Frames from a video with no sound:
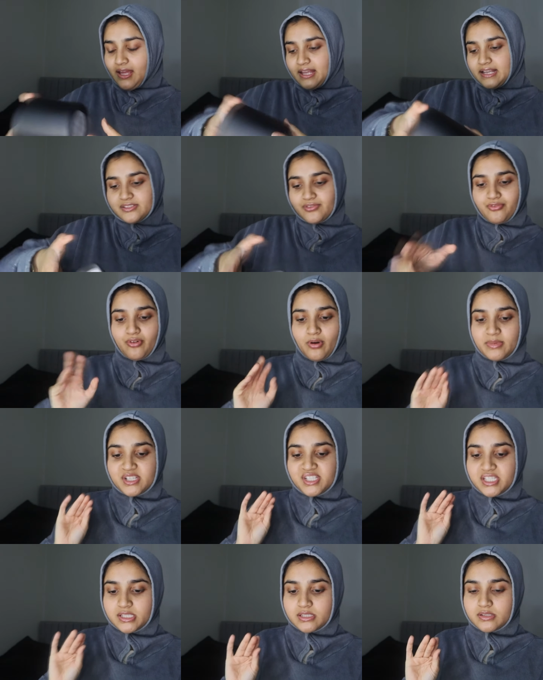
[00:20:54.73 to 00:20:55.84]
It's from a
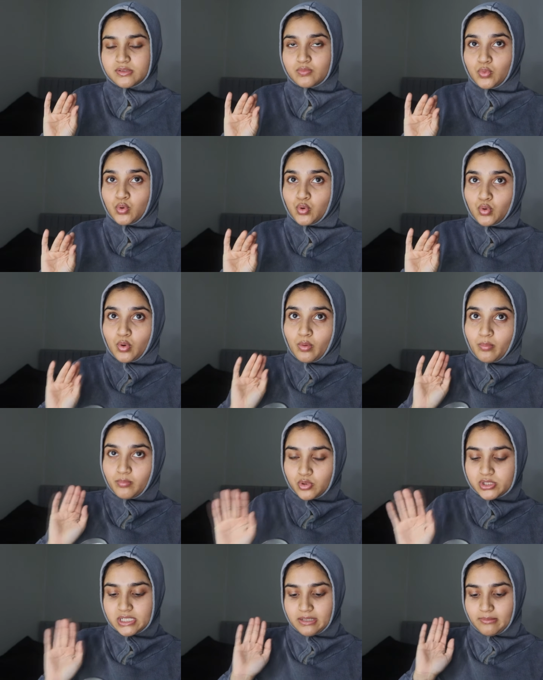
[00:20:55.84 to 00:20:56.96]
small
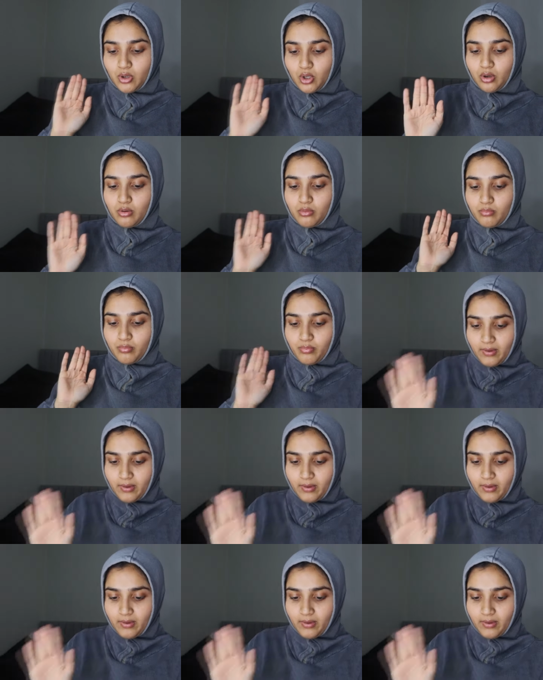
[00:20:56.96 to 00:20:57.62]
Muslim-owned